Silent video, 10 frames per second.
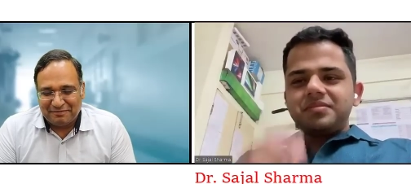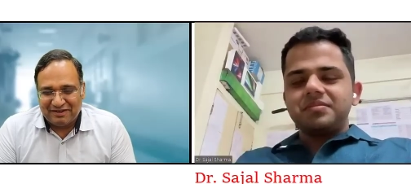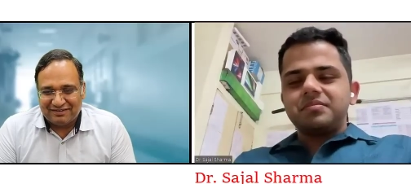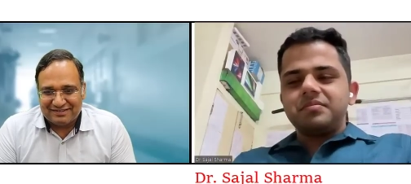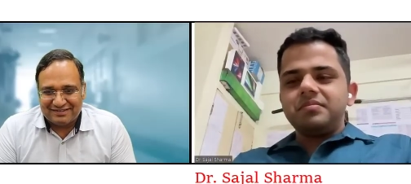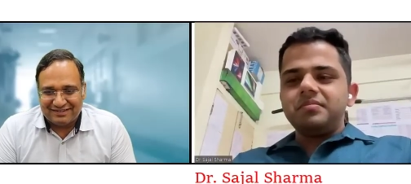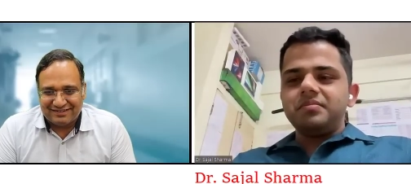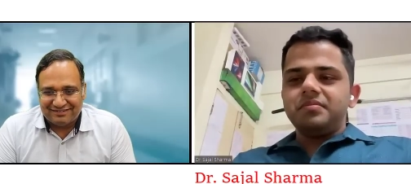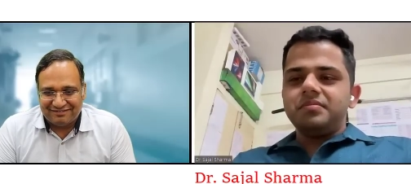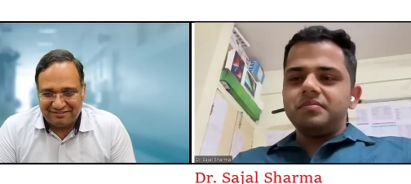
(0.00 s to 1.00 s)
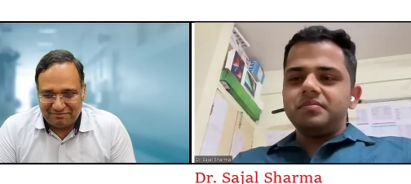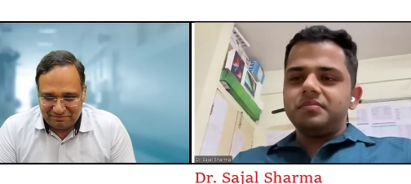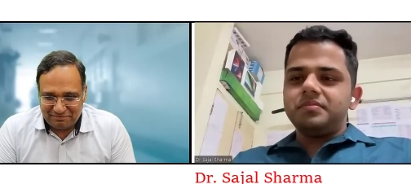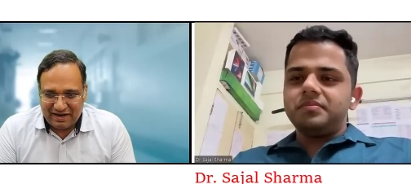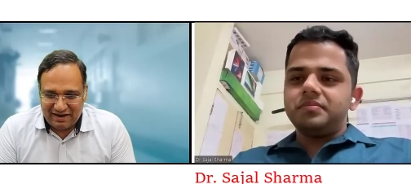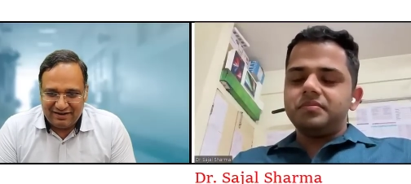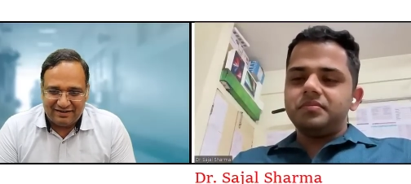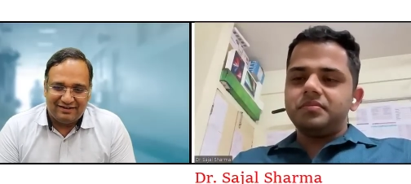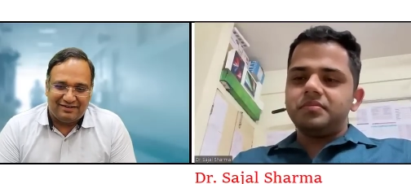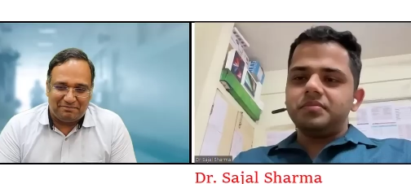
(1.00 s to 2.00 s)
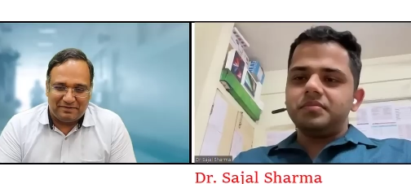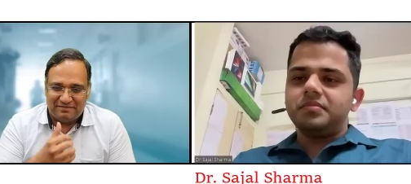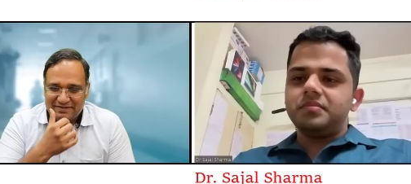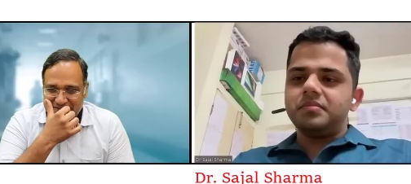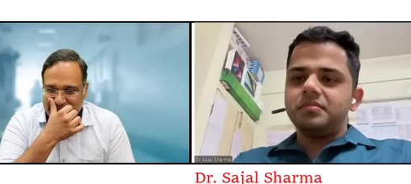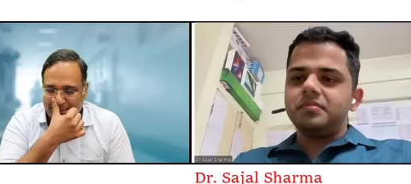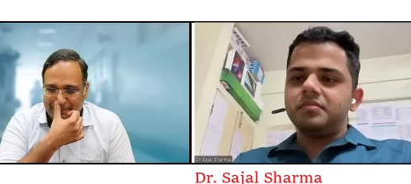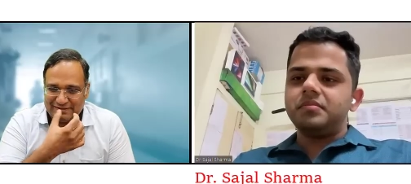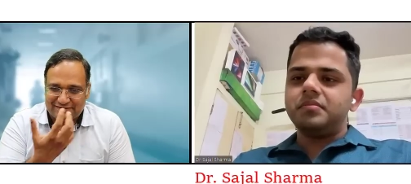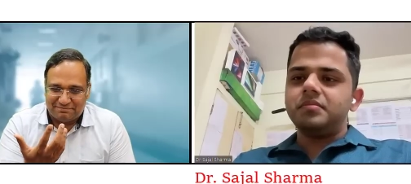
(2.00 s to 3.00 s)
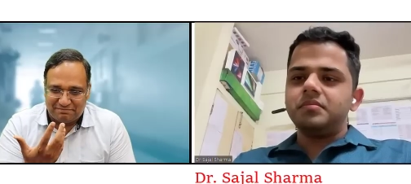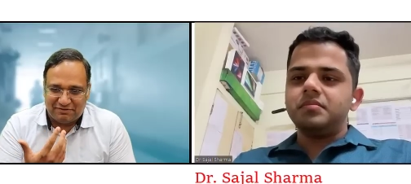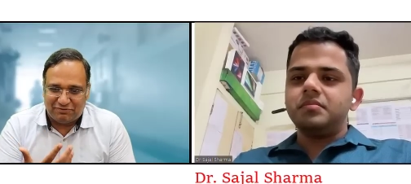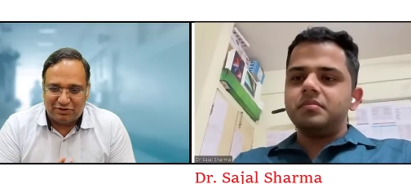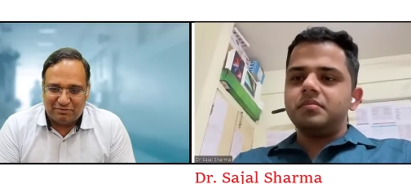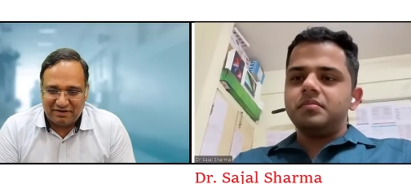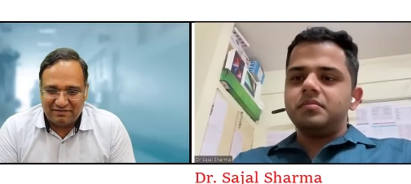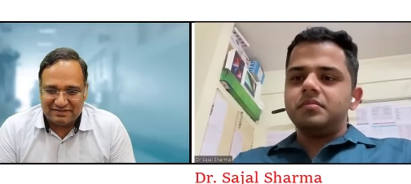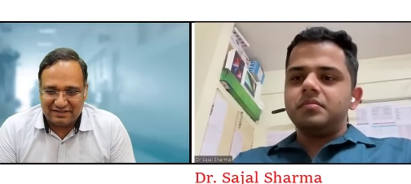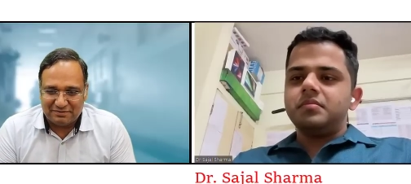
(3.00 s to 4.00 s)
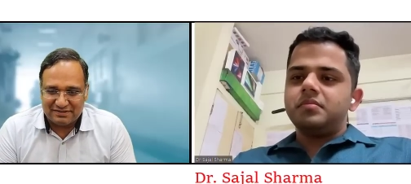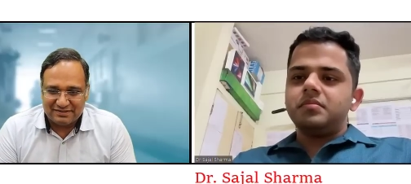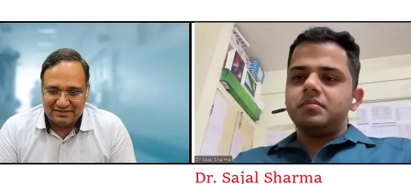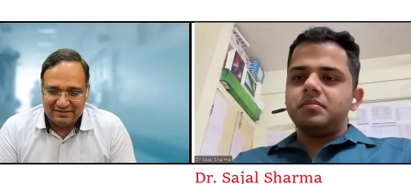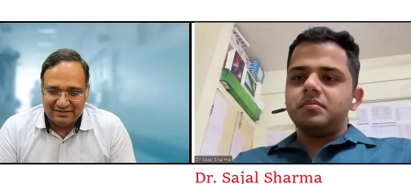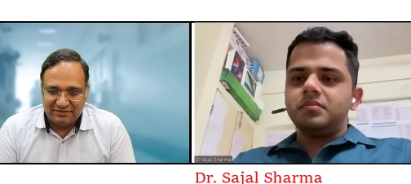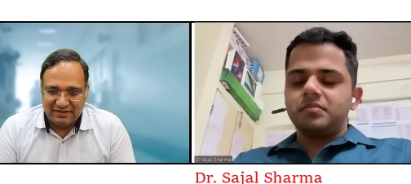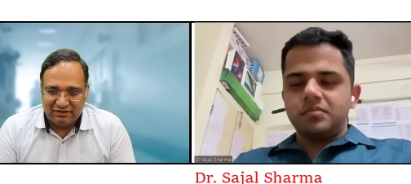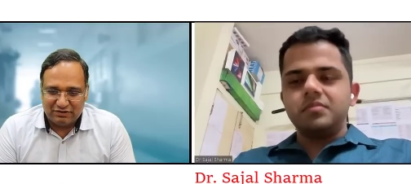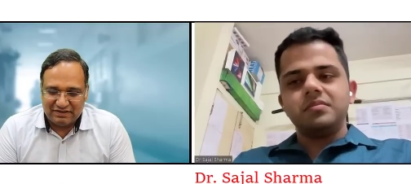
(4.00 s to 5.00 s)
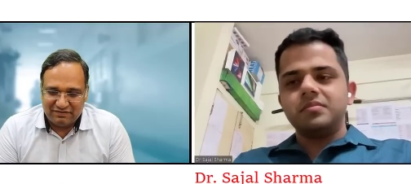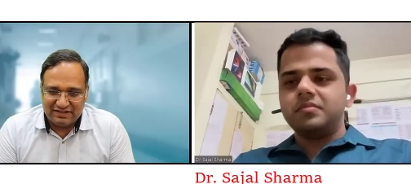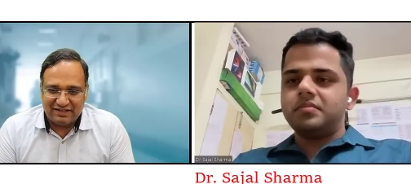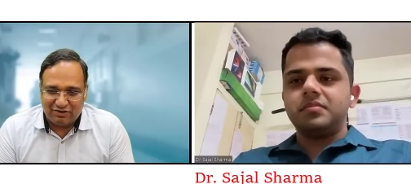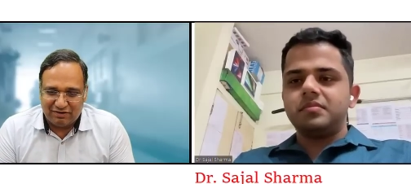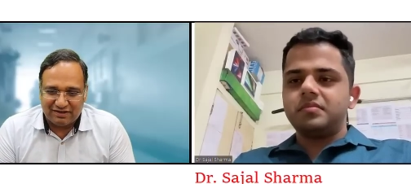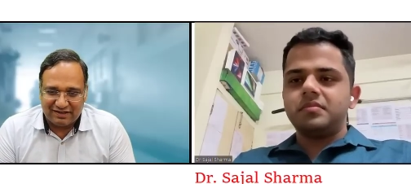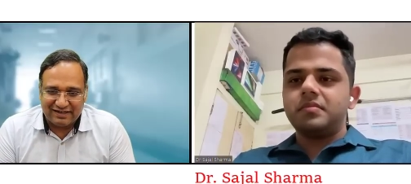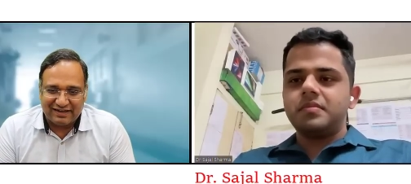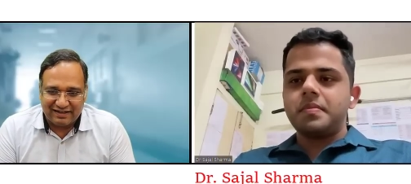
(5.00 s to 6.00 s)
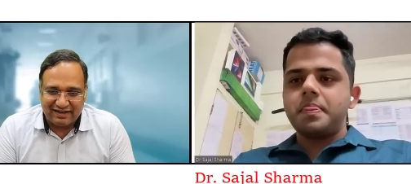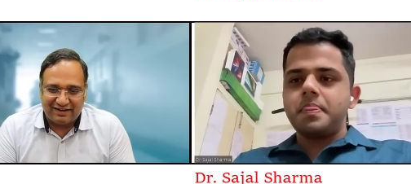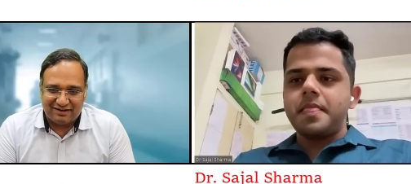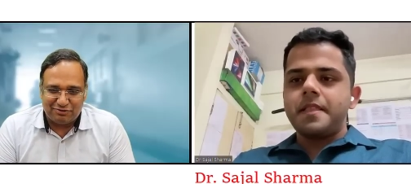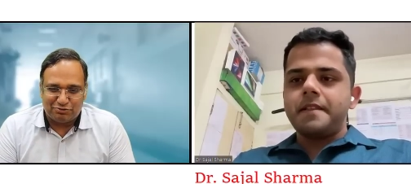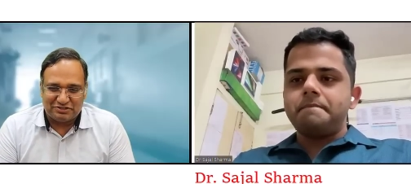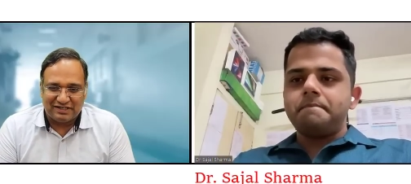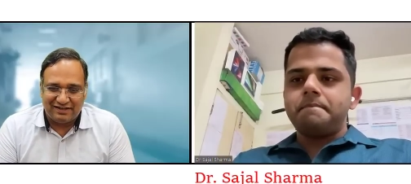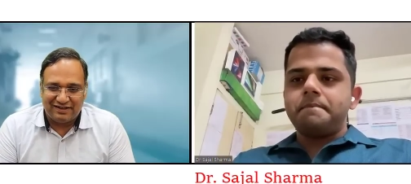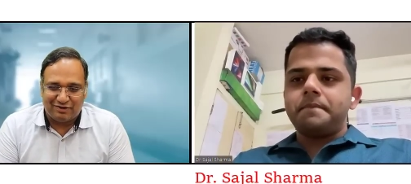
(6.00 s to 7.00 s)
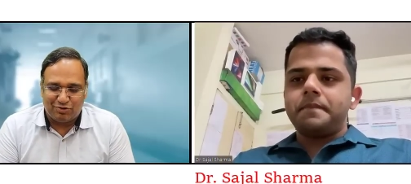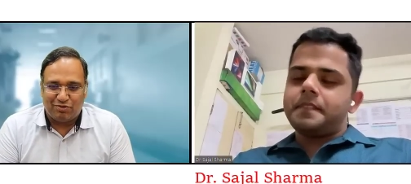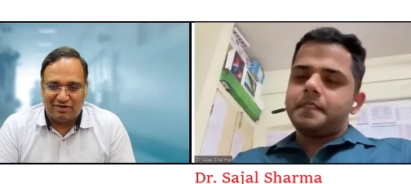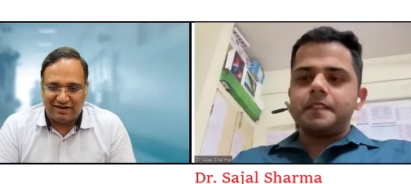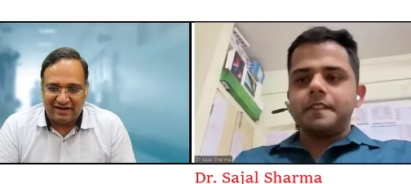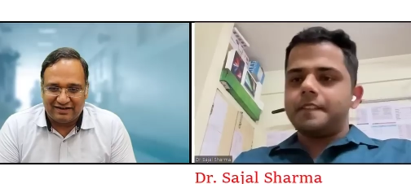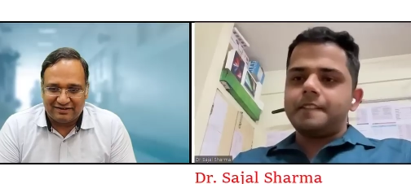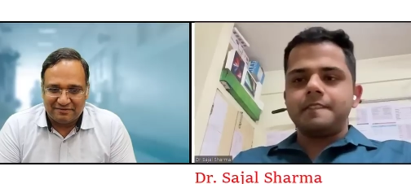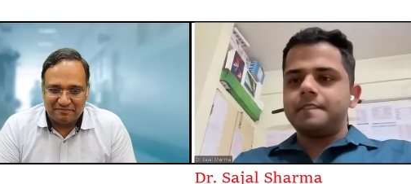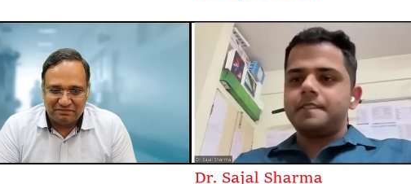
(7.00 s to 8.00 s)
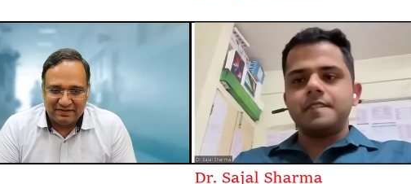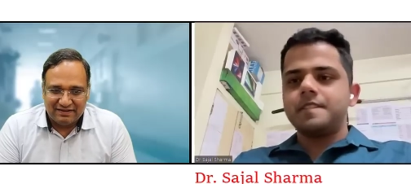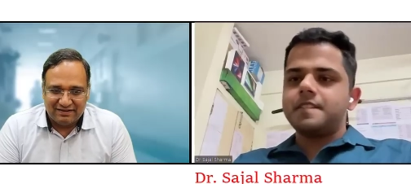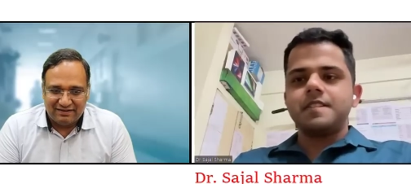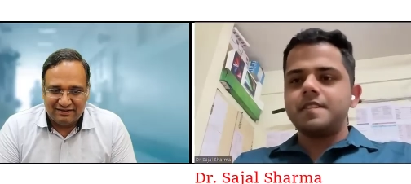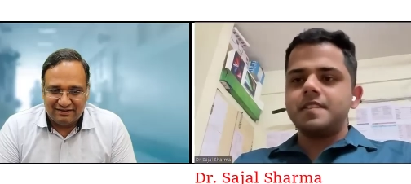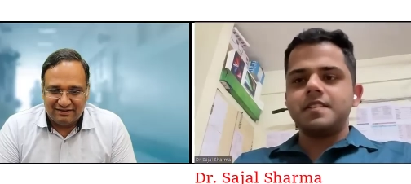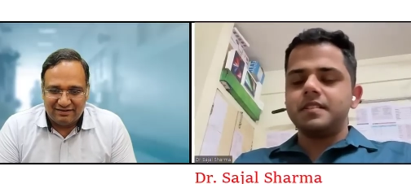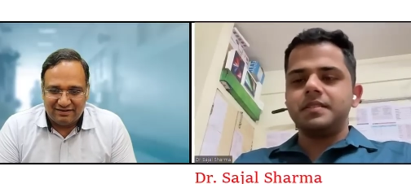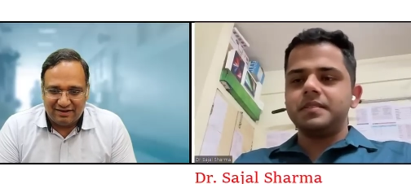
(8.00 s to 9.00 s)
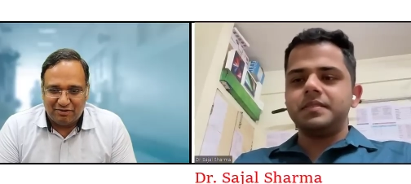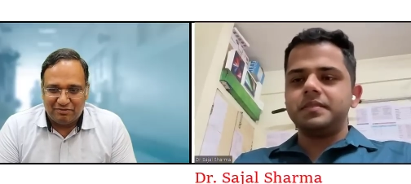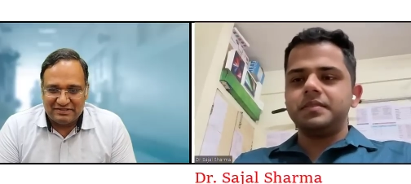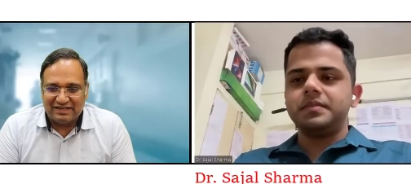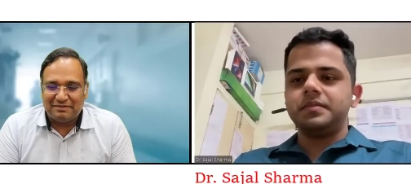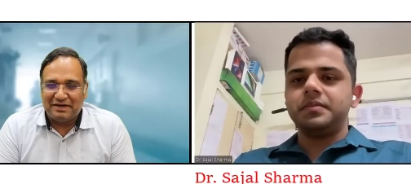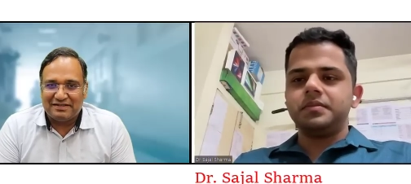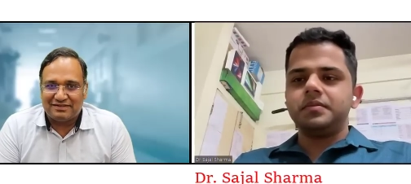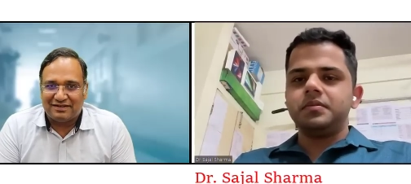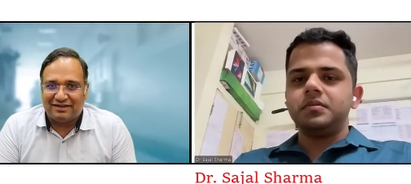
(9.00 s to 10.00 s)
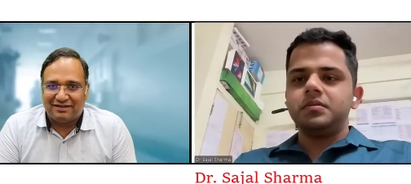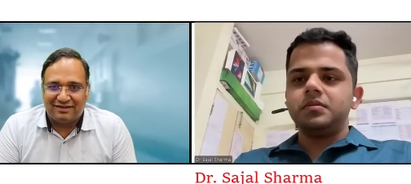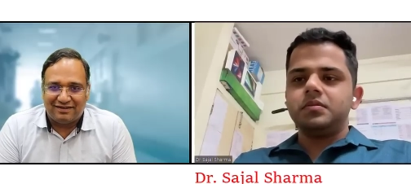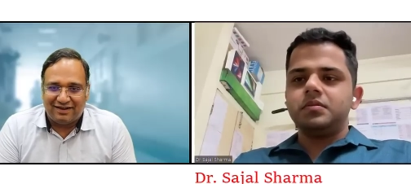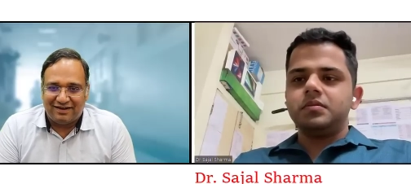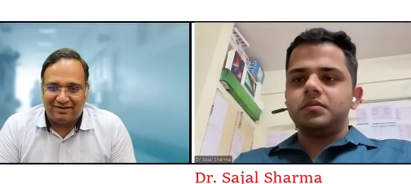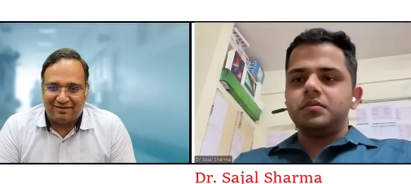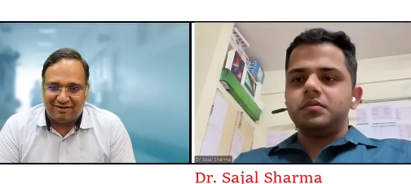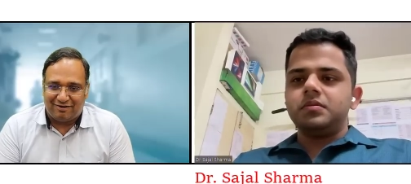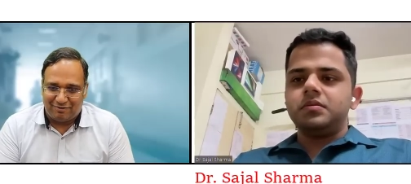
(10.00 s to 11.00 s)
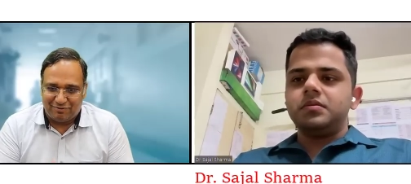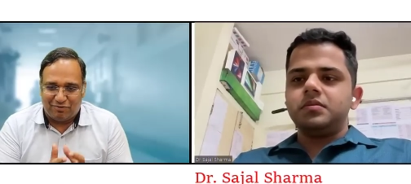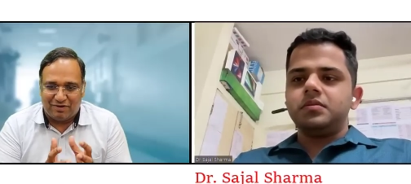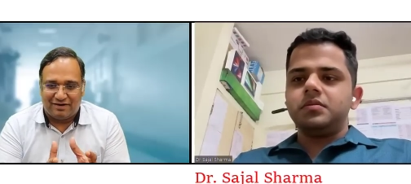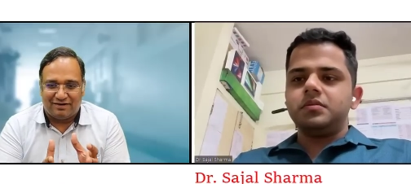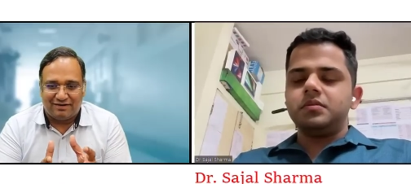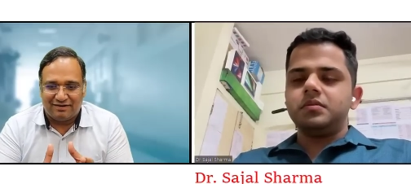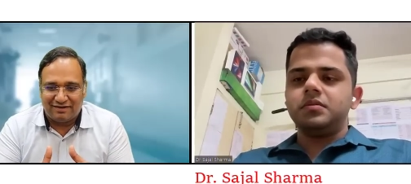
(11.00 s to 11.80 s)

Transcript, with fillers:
Speaker 1: because uh, until the previous syllabus, before the previous syllabus, it was everything on critical care to study and go on right. Yes, uh, now general medicine and on one